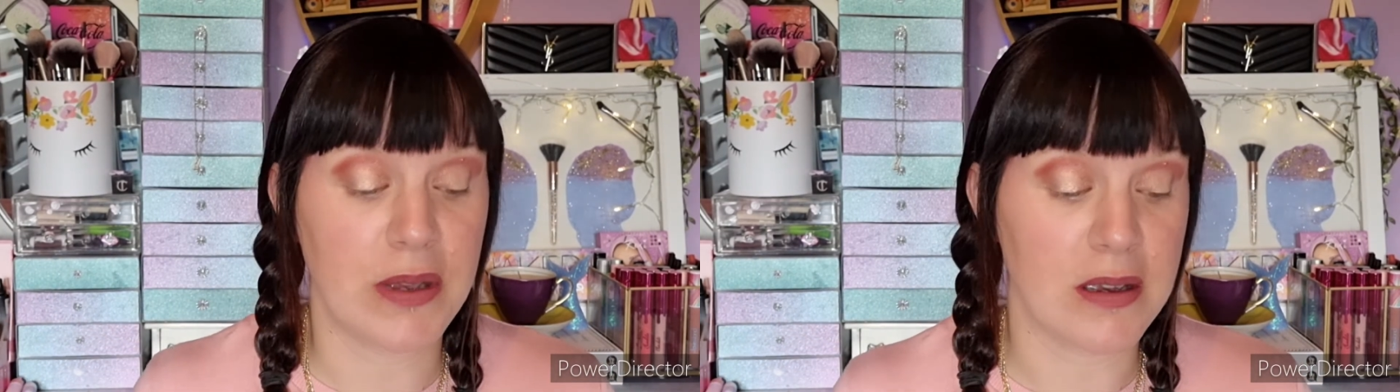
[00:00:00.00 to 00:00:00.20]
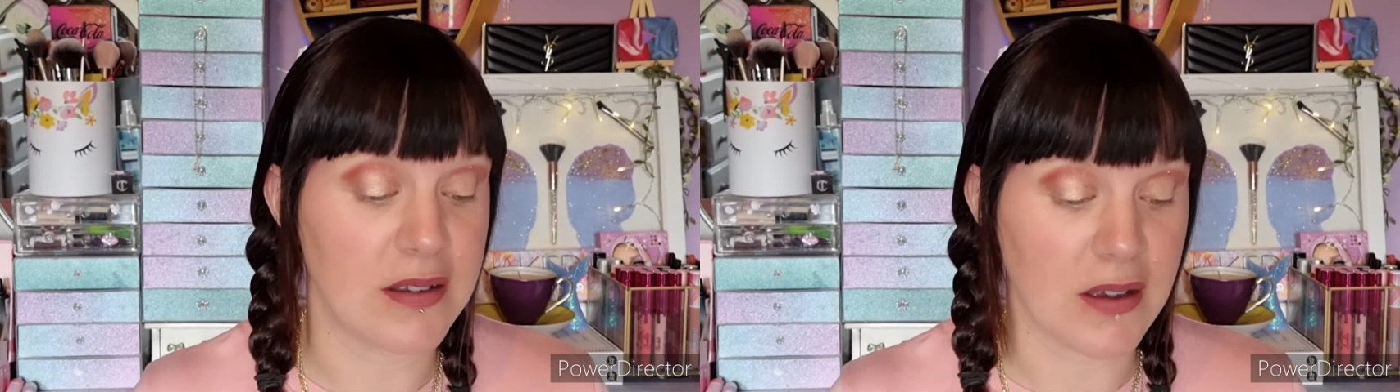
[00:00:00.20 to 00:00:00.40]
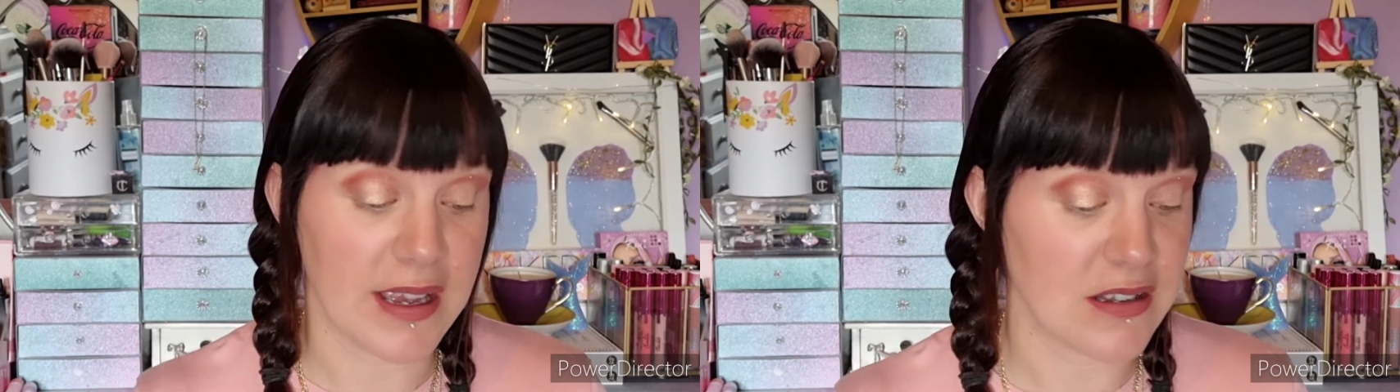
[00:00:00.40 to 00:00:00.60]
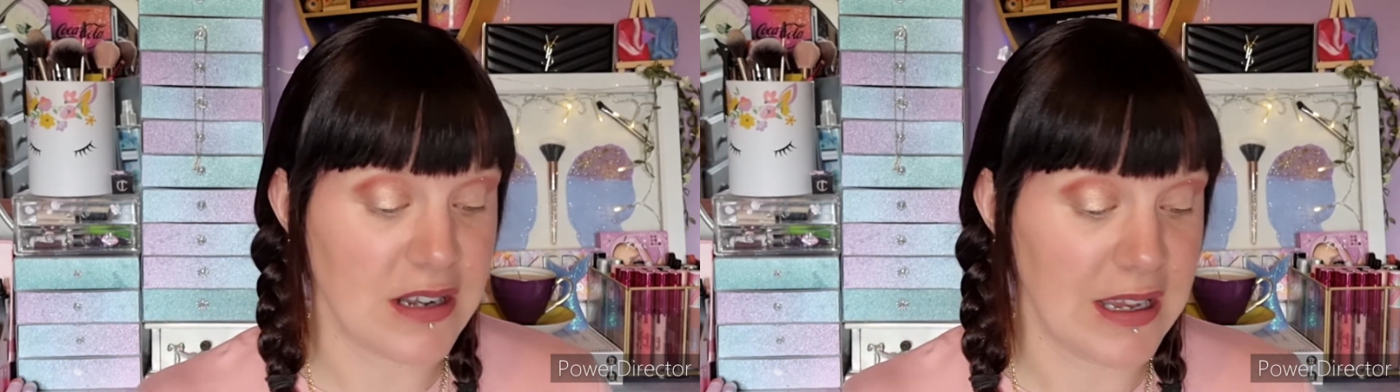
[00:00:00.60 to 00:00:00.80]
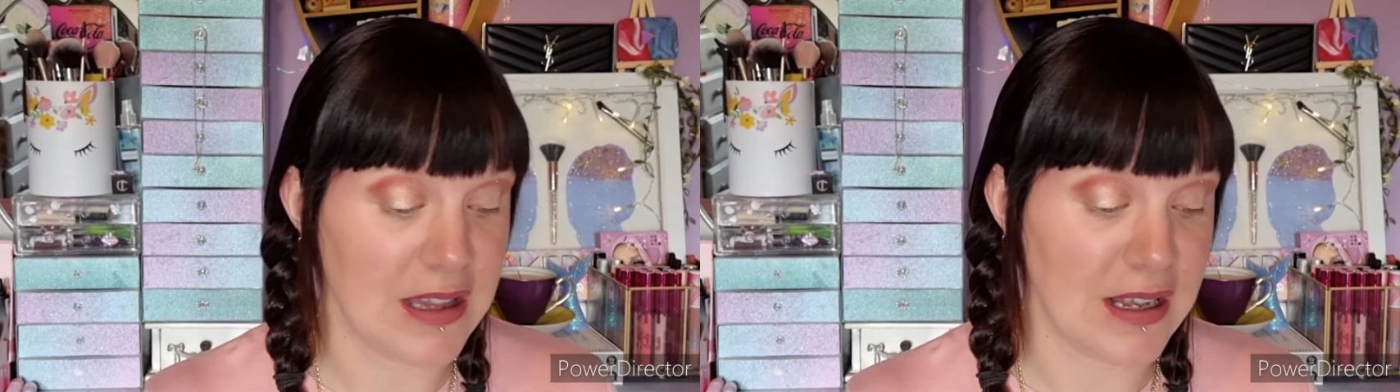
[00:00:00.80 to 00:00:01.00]
because I
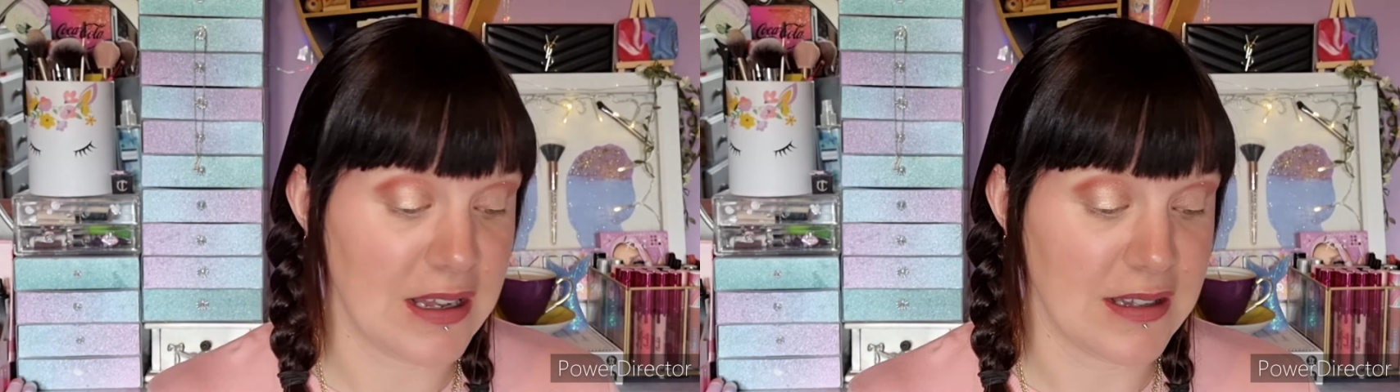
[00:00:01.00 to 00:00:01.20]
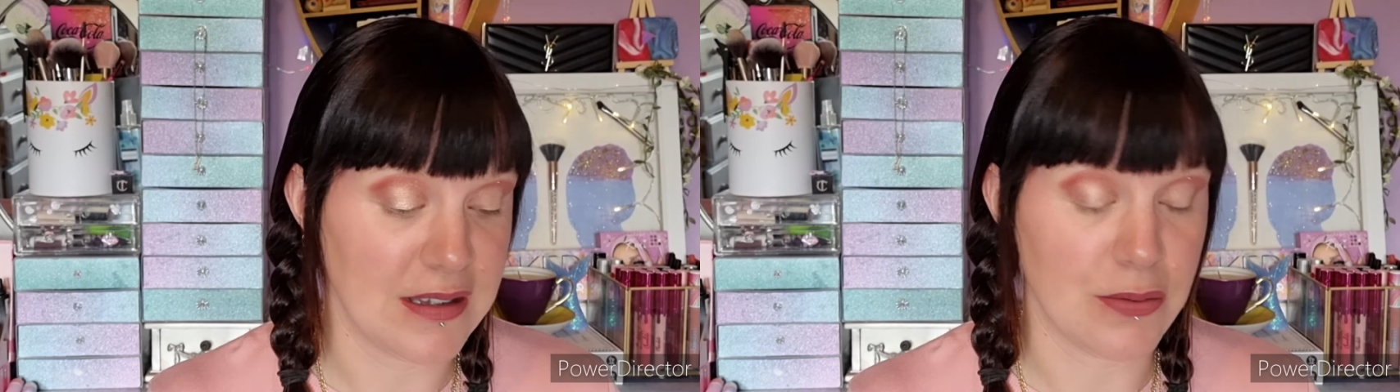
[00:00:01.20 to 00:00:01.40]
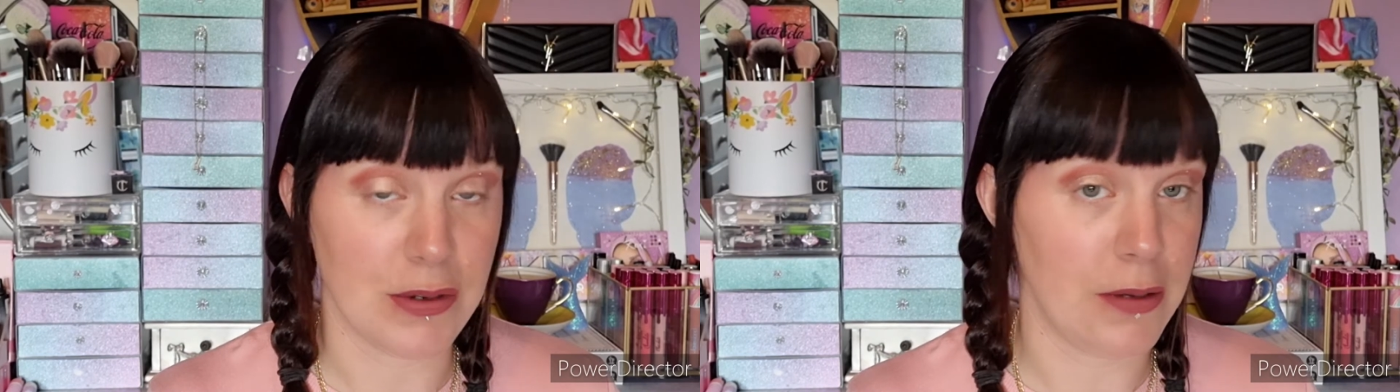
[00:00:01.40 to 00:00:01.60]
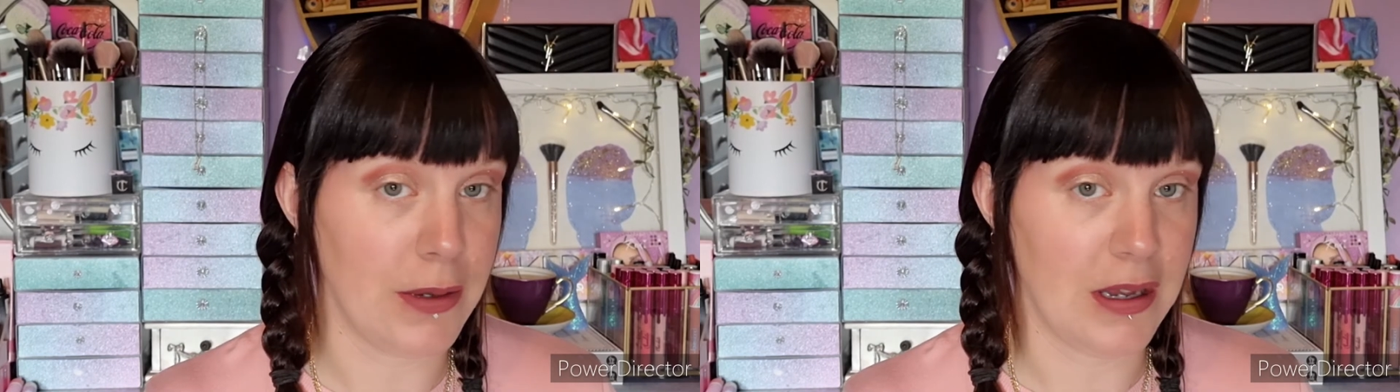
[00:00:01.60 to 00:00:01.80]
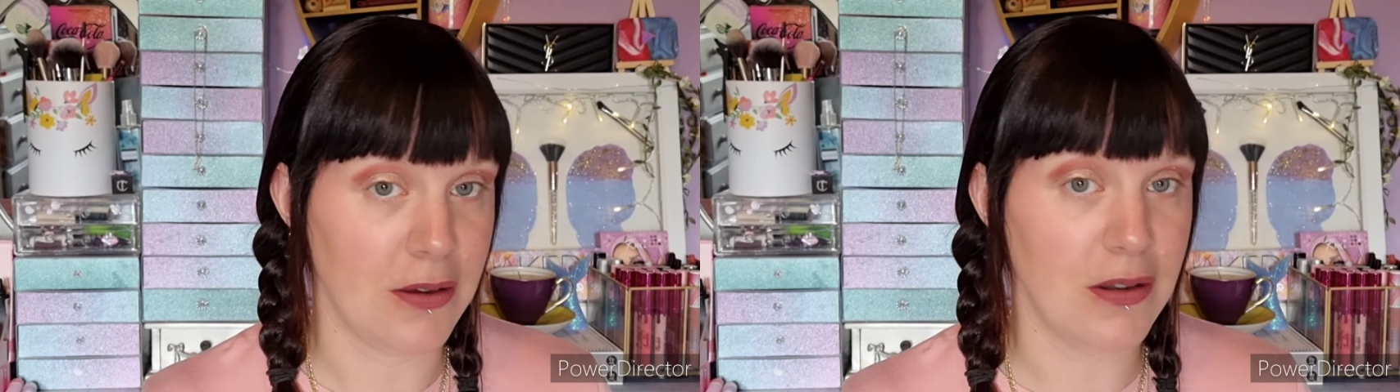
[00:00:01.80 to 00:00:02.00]
actually think this is really,
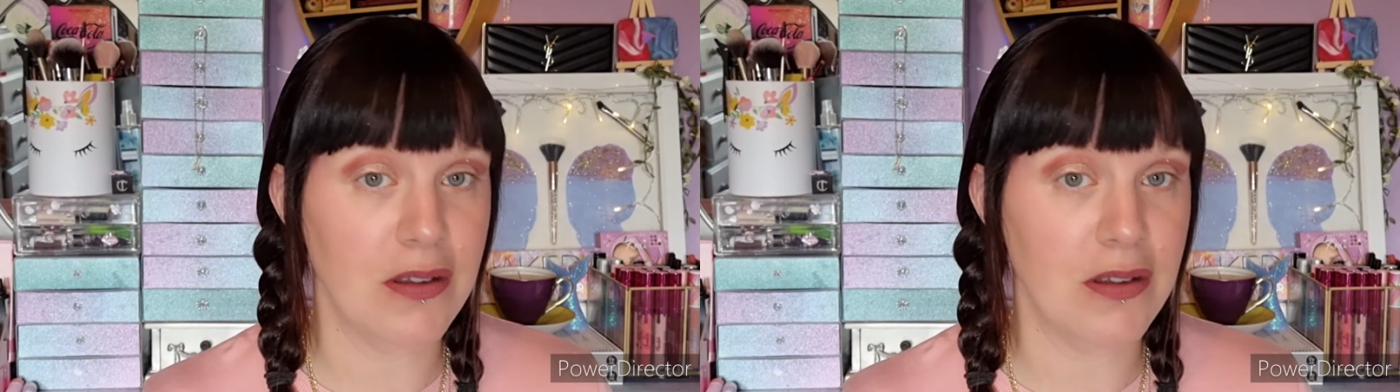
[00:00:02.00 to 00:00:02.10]
really good.